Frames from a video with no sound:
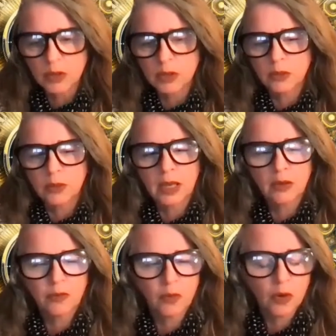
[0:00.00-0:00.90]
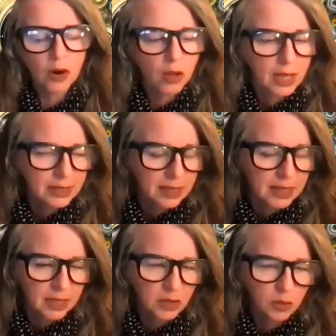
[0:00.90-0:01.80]
we're doing it for all kinds
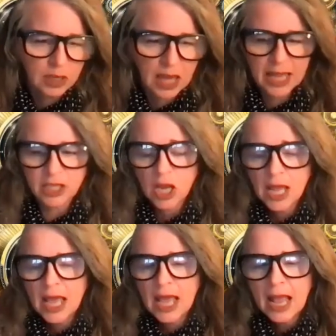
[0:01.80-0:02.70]
of things to engage.